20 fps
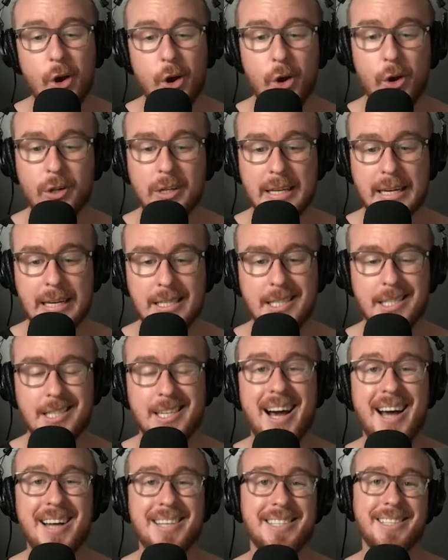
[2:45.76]
early
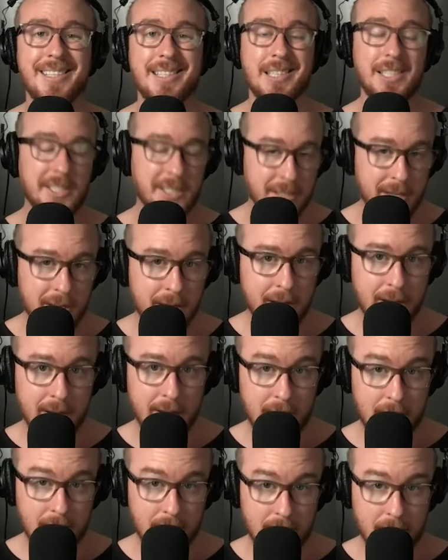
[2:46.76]
starters.
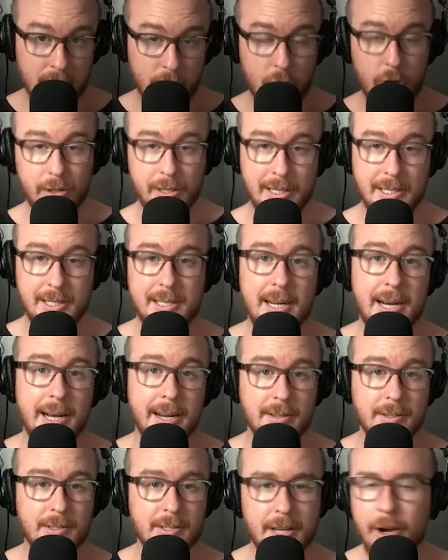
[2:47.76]
Early
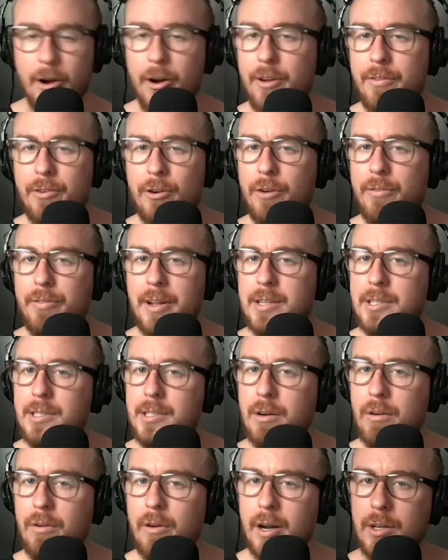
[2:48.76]
starters. I don't even know if that's the
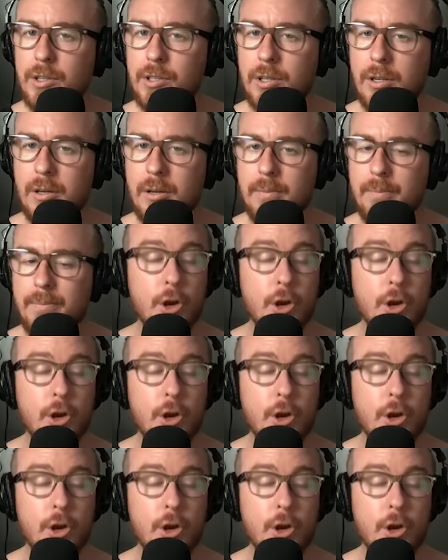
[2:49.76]
correct term.